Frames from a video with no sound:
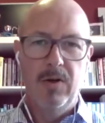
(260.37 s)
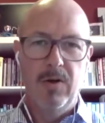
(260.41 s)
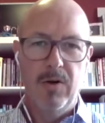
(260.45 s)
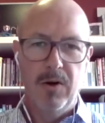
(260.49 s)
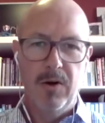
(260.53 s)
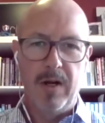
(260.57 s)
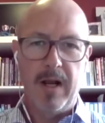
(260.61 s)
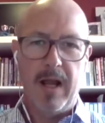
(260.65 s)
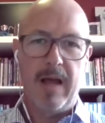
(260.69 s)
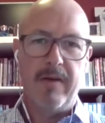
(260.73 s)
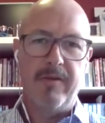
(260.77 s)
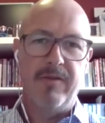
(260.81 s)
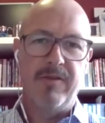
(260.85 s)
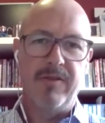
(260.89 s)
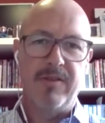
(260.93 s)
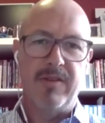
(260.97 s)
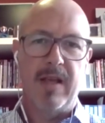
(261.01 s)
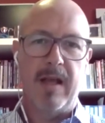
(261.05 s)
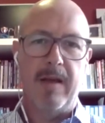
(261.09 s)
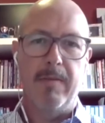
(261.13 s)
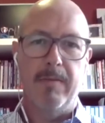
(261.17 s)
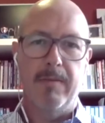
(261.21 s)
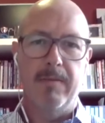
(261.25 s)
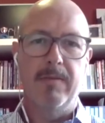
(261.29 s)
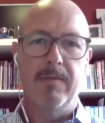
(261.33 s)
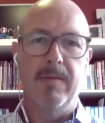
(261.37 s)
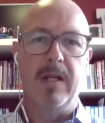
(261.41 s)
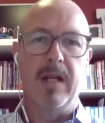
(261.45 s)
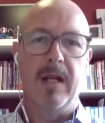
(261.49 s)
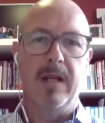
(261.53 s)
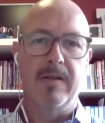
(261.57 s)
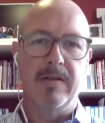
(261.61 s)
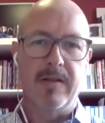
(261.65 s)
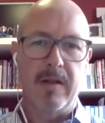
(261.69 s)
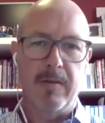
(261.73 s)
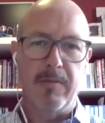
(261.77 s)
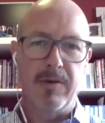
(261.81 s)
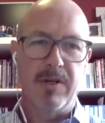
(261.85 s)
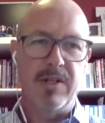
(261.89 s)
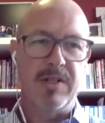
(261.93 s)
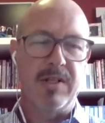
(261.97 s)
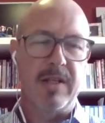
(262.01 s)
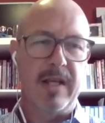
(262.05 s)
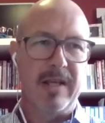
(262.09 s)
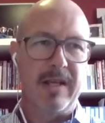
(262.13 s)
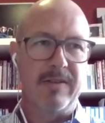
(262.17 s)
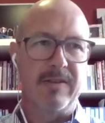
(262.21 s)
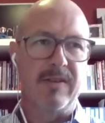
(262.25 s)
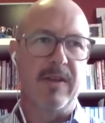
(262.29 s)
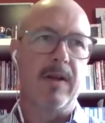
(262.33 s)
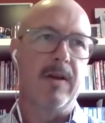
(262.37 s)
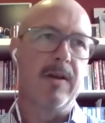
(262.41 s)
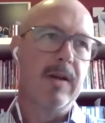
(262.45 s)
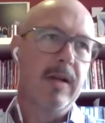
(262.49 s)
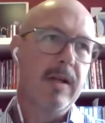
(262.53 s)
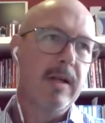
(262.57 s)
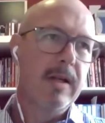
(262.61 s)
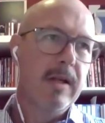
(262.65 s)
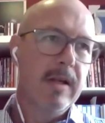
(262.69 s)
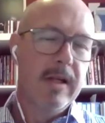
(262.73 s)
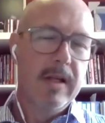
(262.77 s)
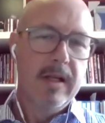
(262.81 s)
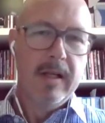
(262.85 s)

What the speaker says: could have some risk there. So